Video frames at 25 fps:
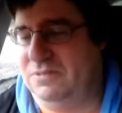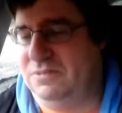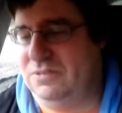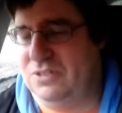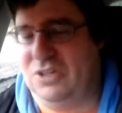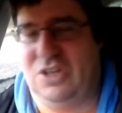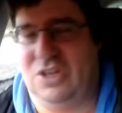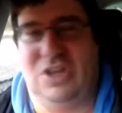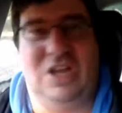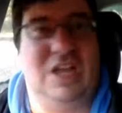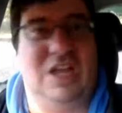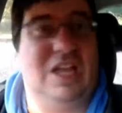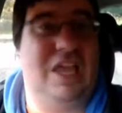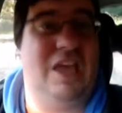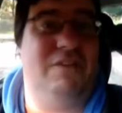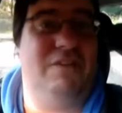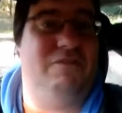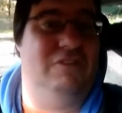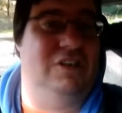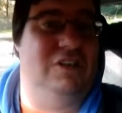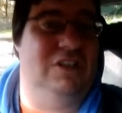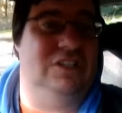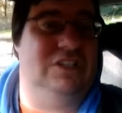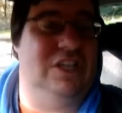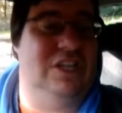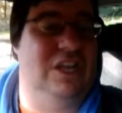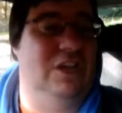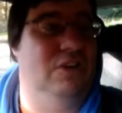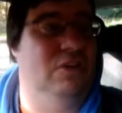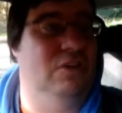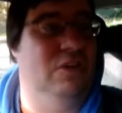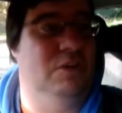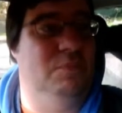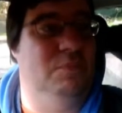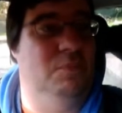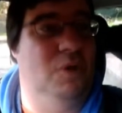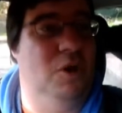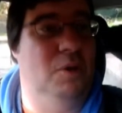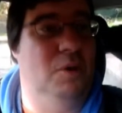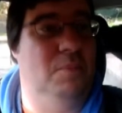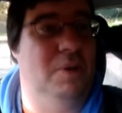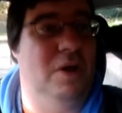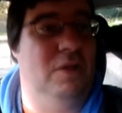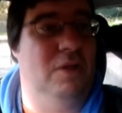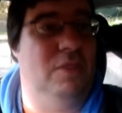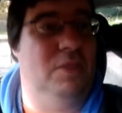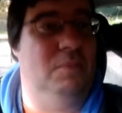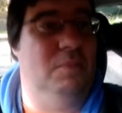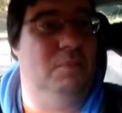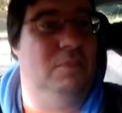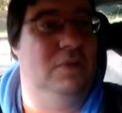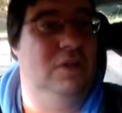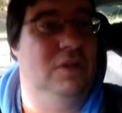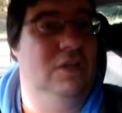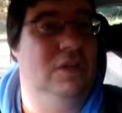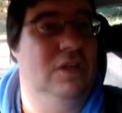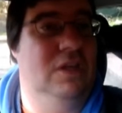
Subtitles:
so I can't really tell you any more about them.